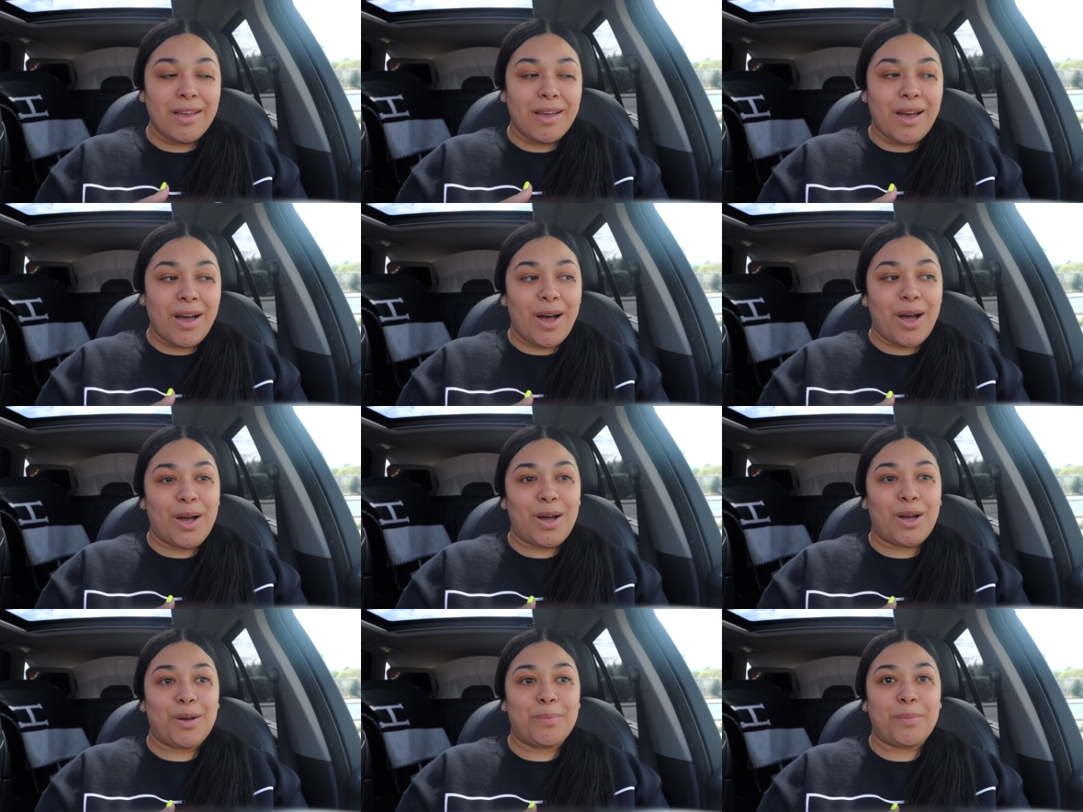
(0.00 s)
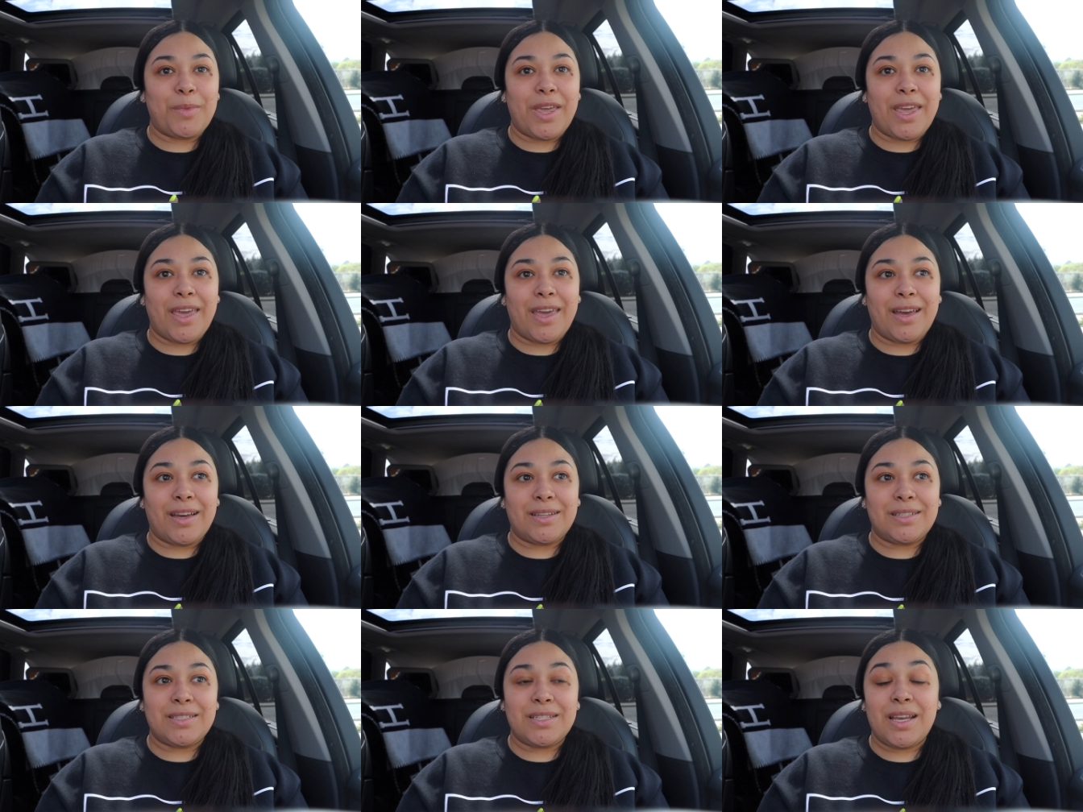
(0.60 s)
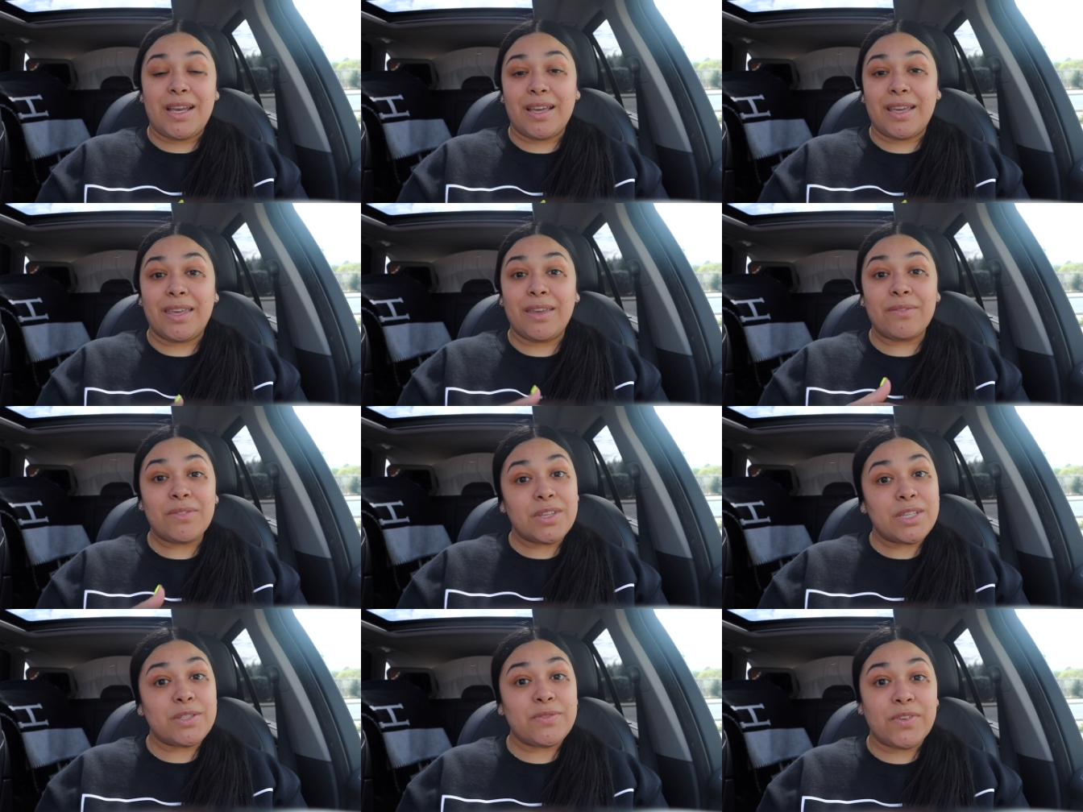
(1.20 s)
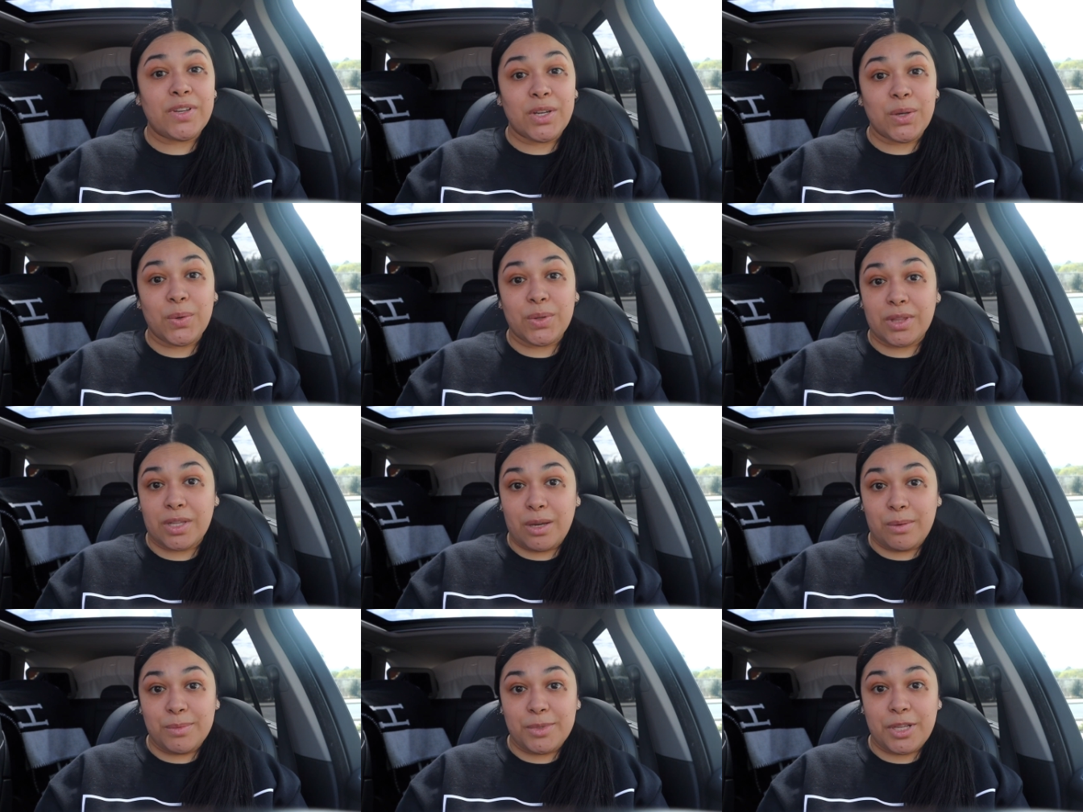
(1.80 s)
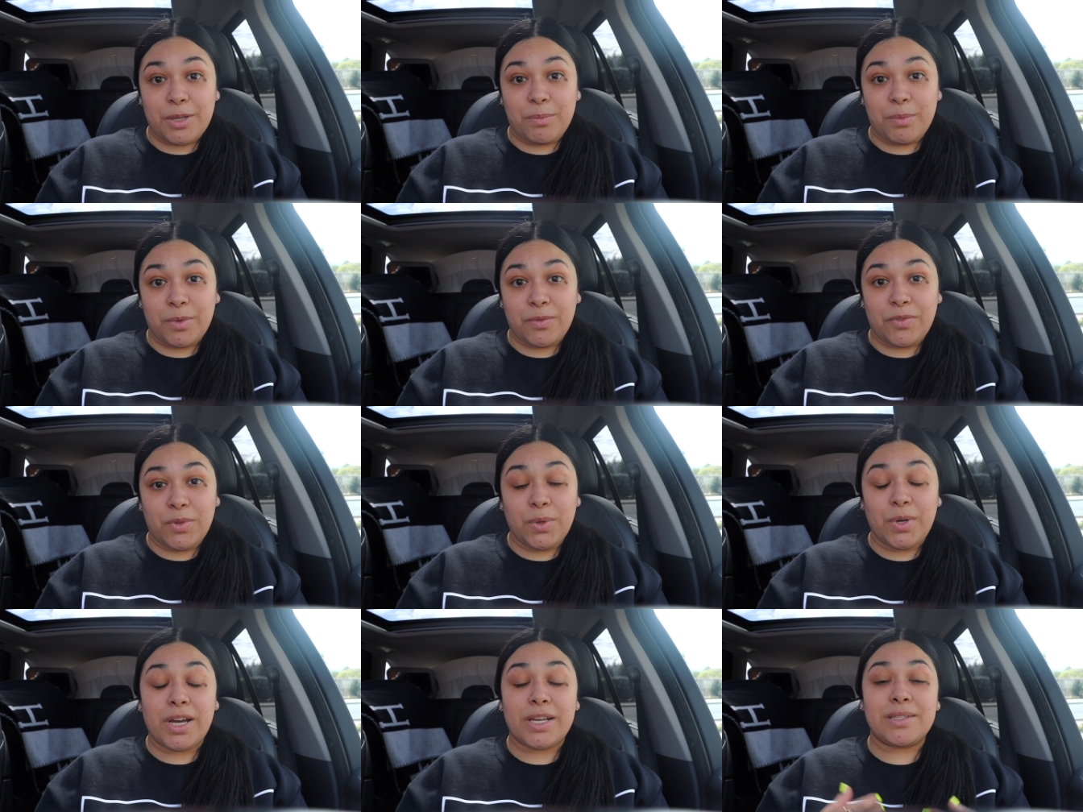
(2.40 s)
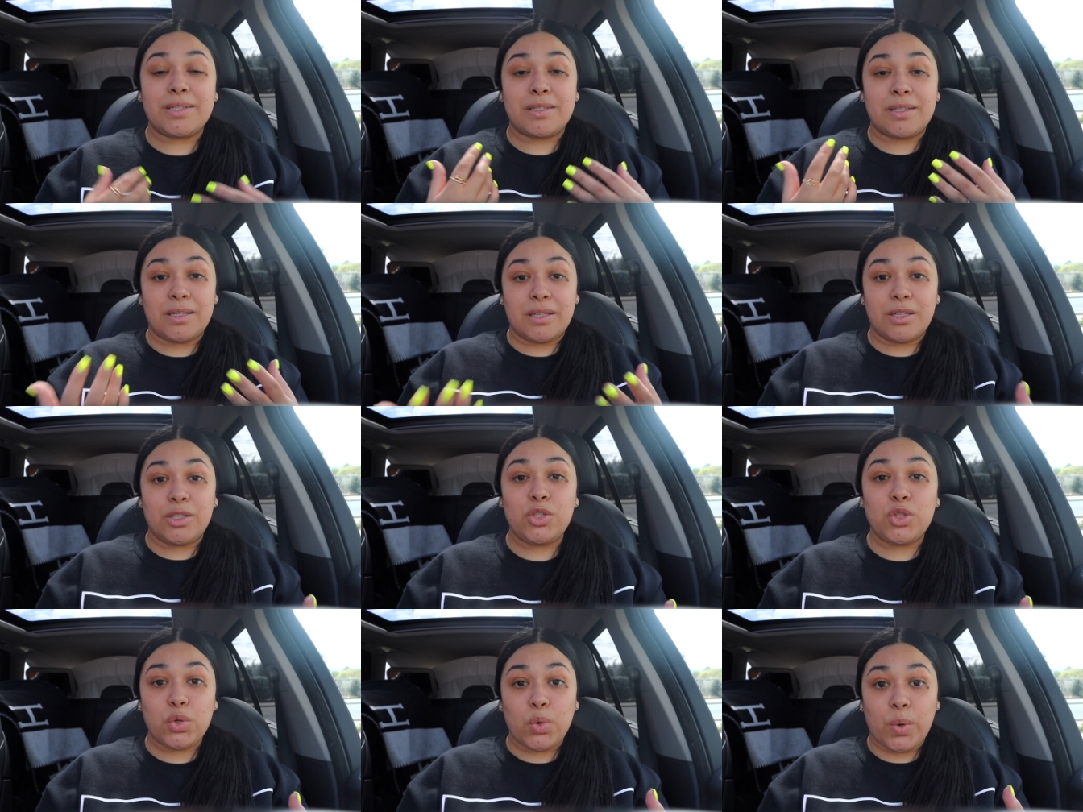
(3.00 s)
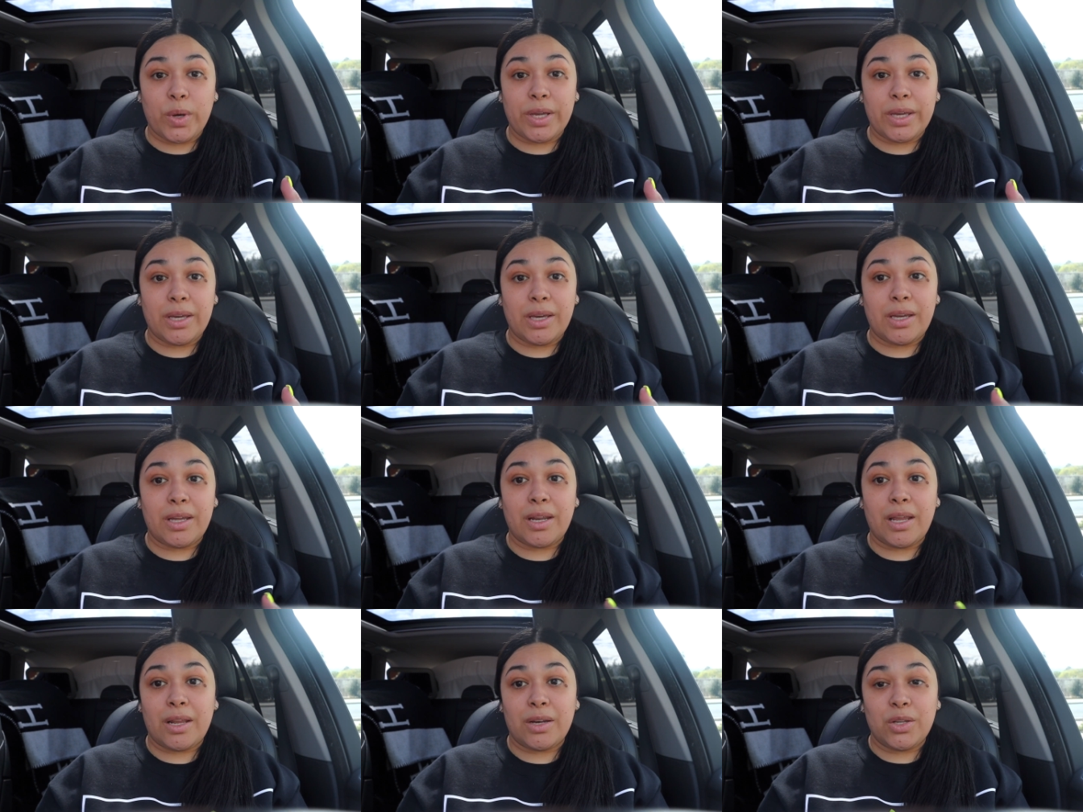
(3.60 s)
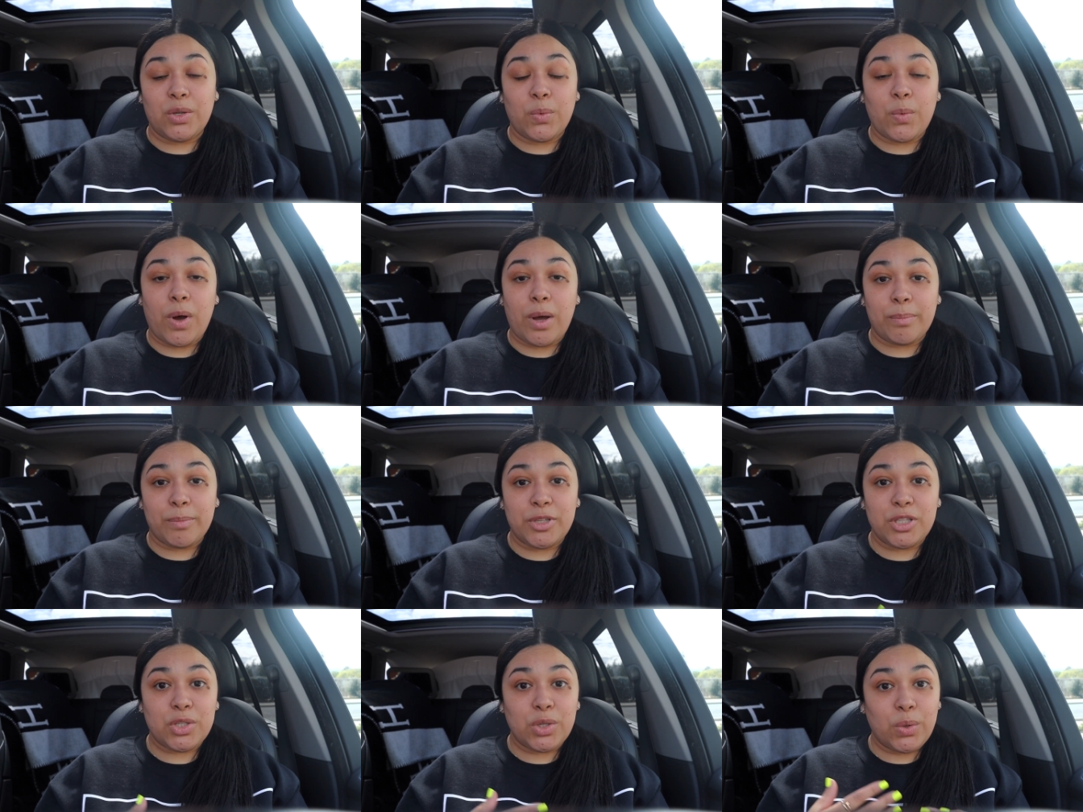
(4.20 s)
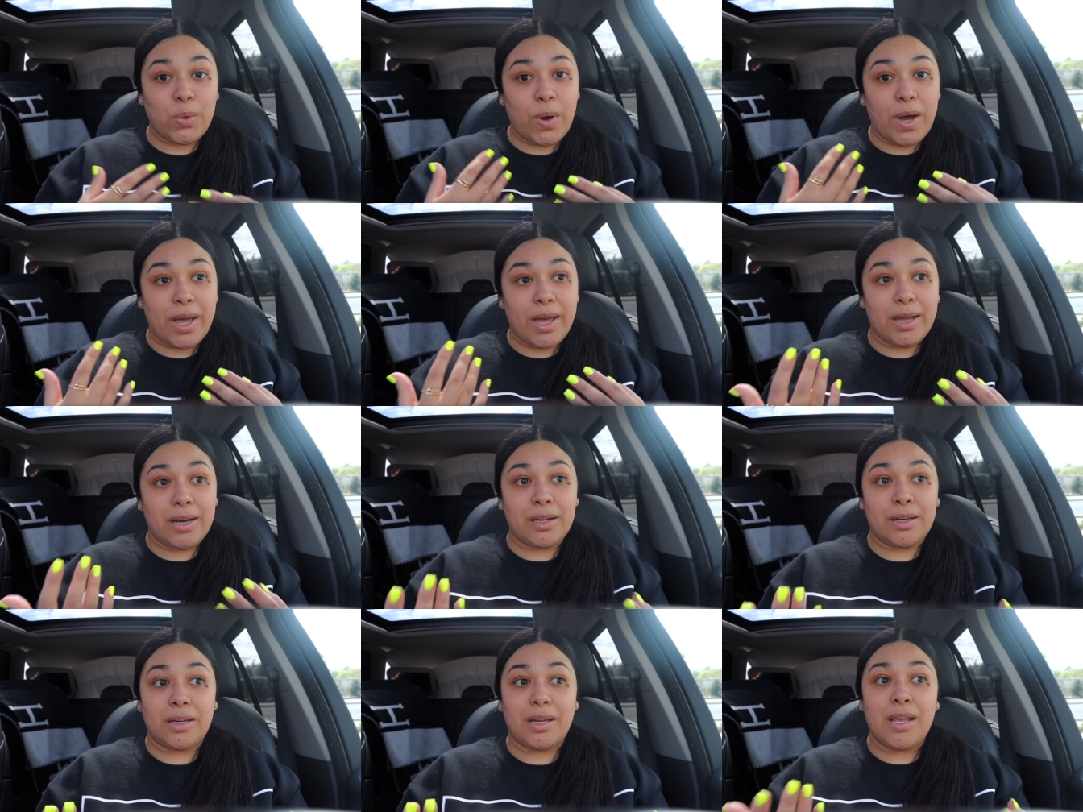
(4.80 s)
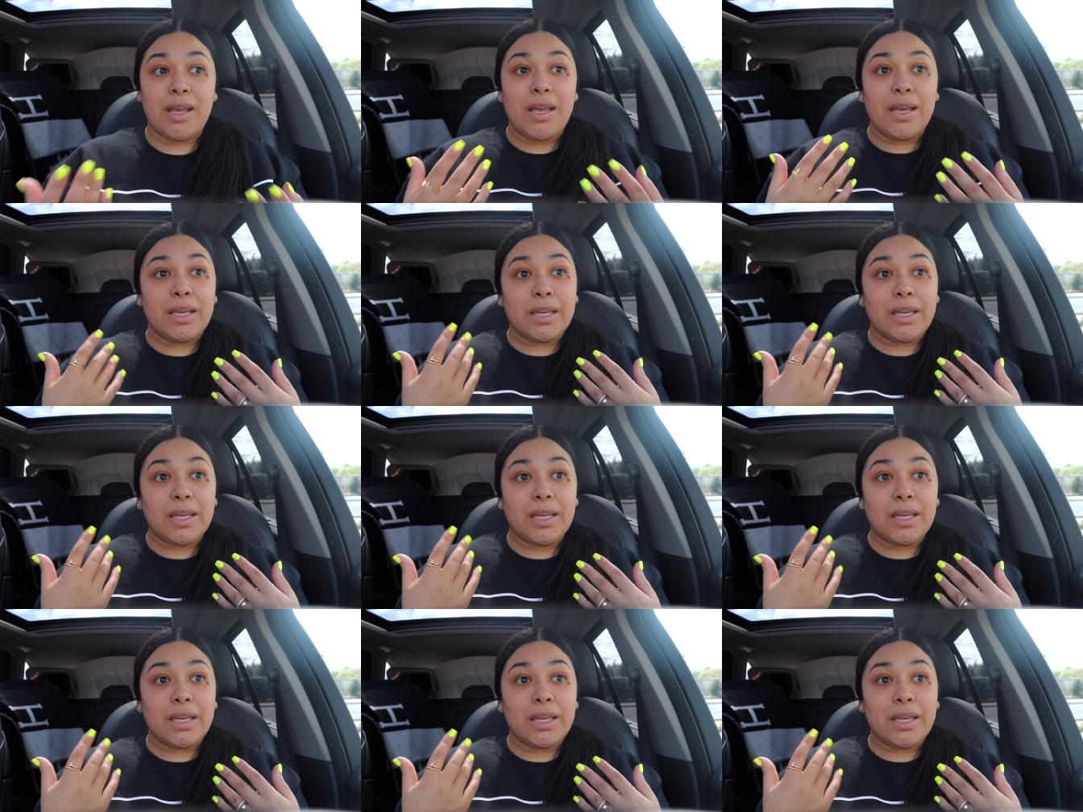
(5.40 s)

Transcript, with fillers: Um, and give this video a thumbs up if you guys did enjoy it and you want me to go ahead and